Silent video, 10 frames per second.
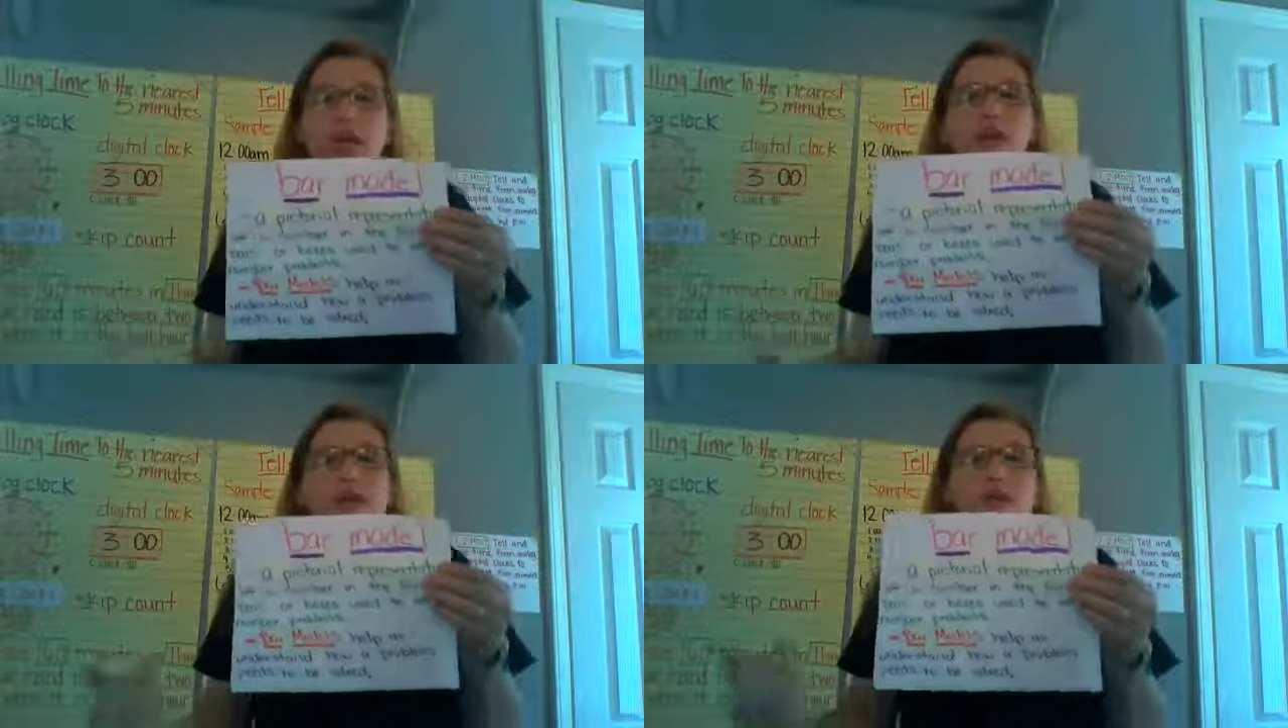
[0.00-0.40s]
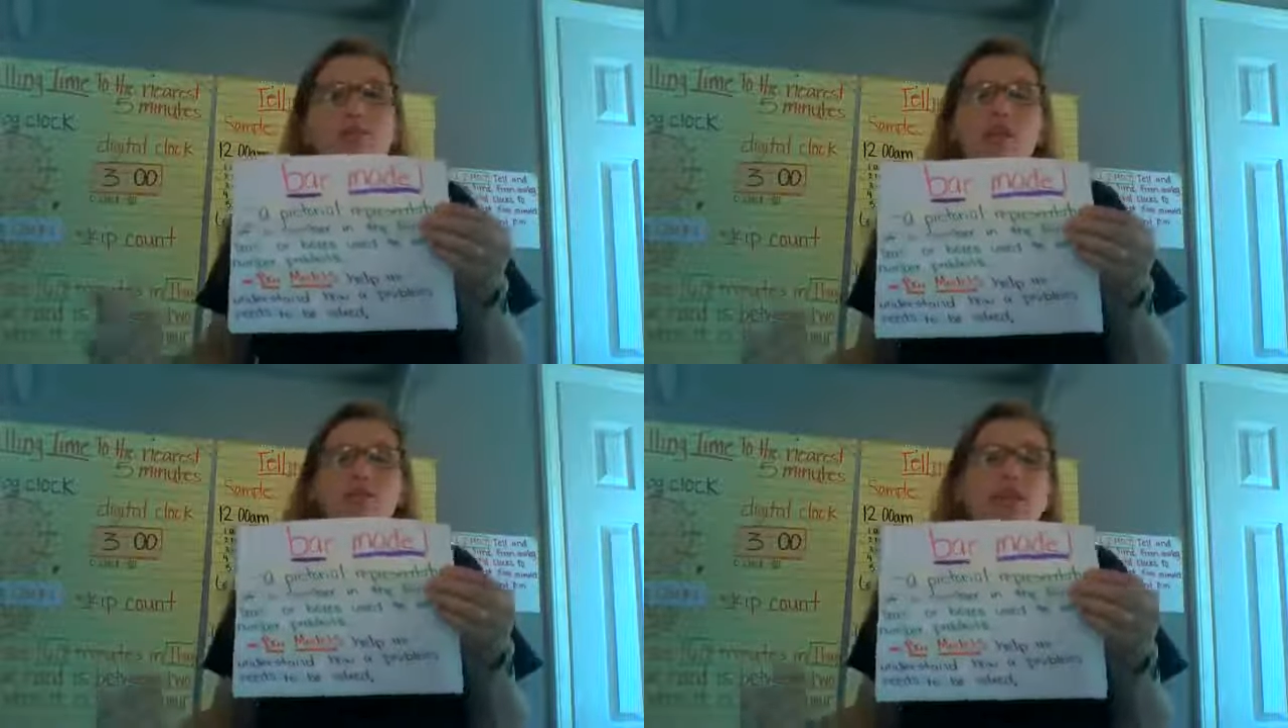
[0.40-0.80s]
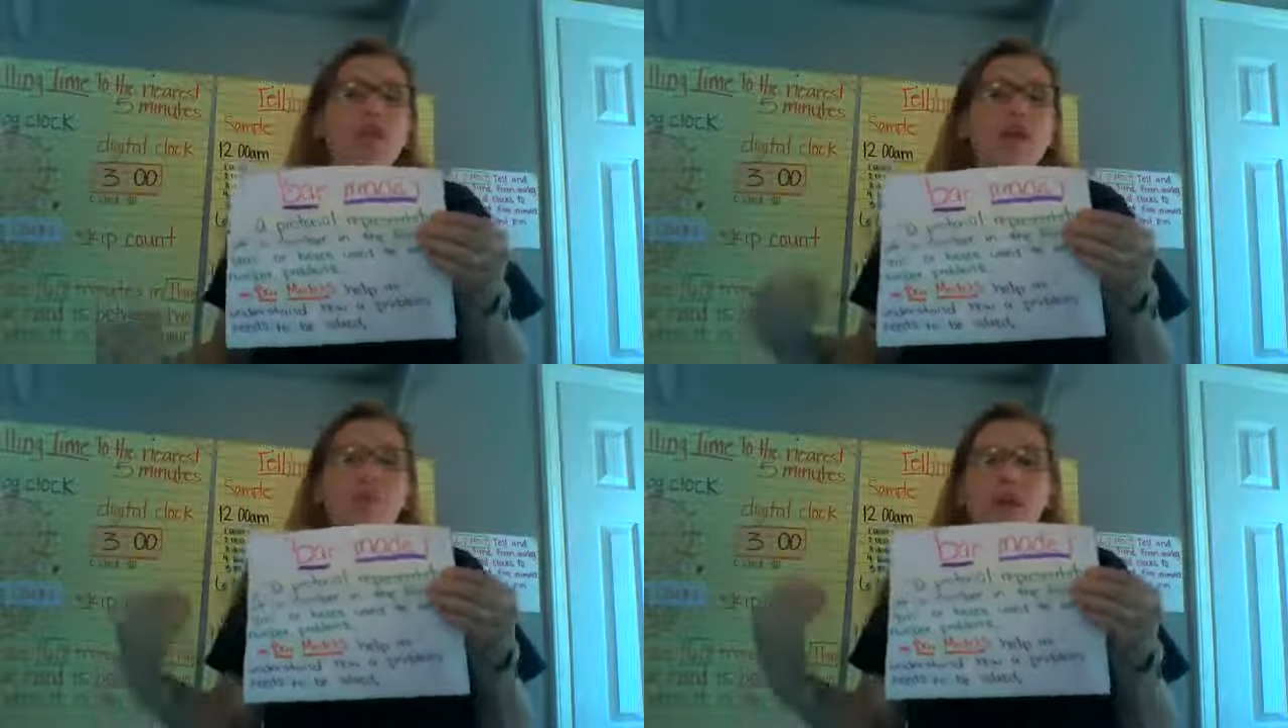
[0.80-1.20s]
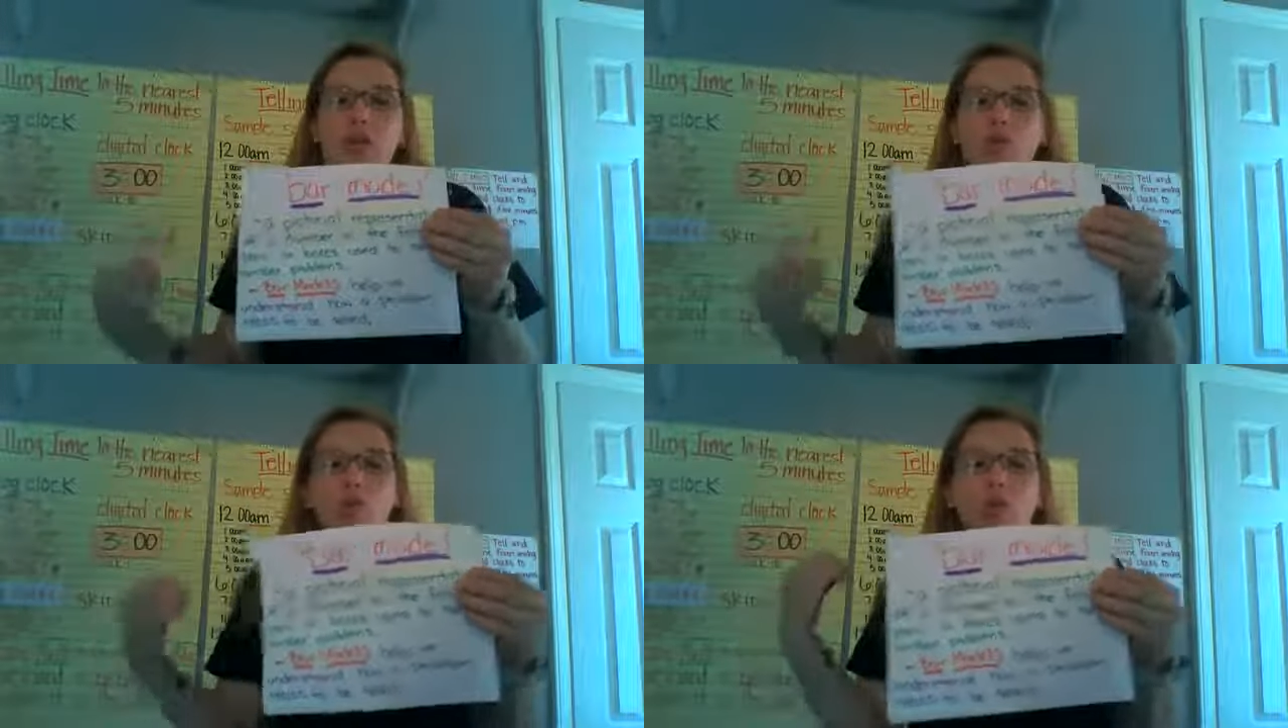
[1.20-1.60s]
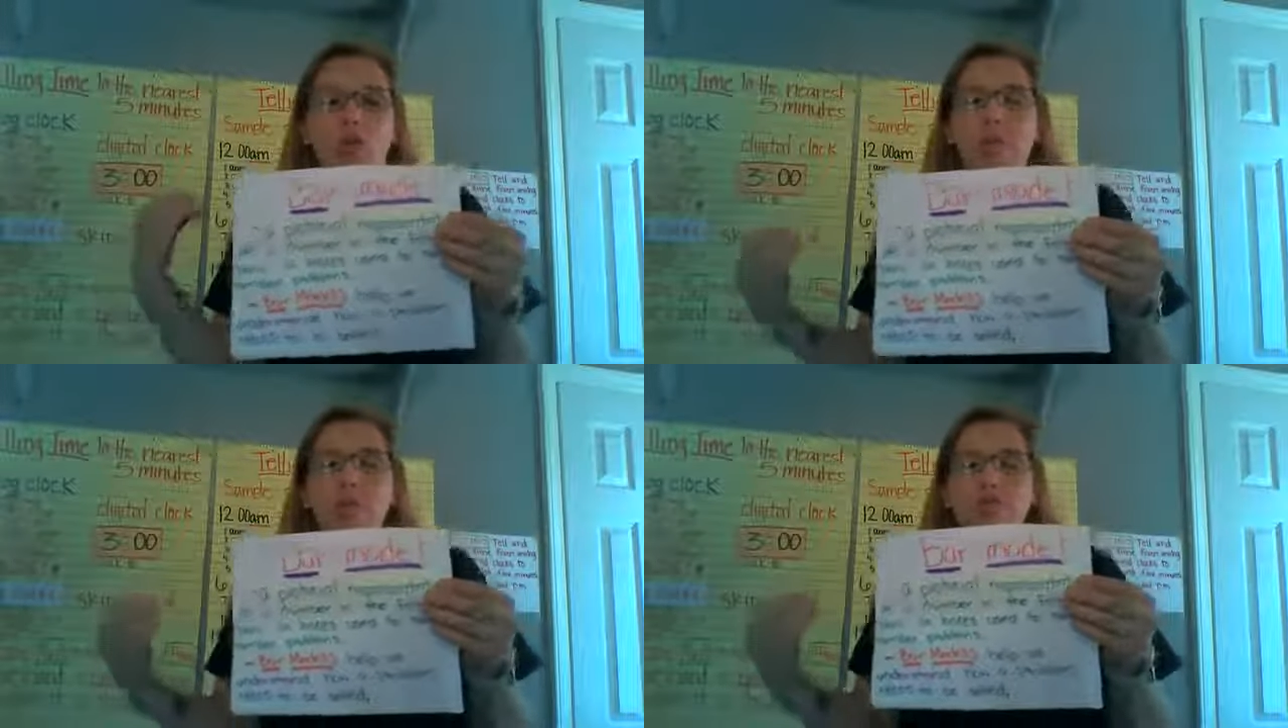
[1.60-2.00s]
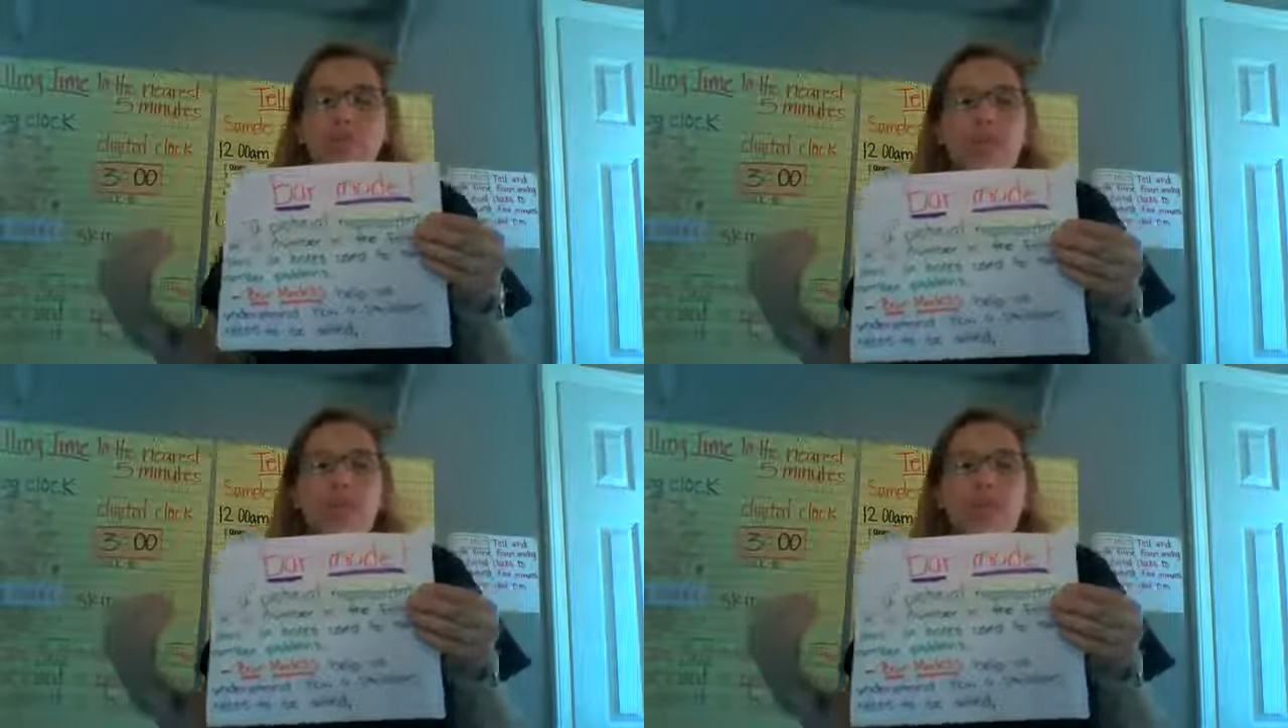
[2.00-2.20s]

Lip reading: is just a pictorial representation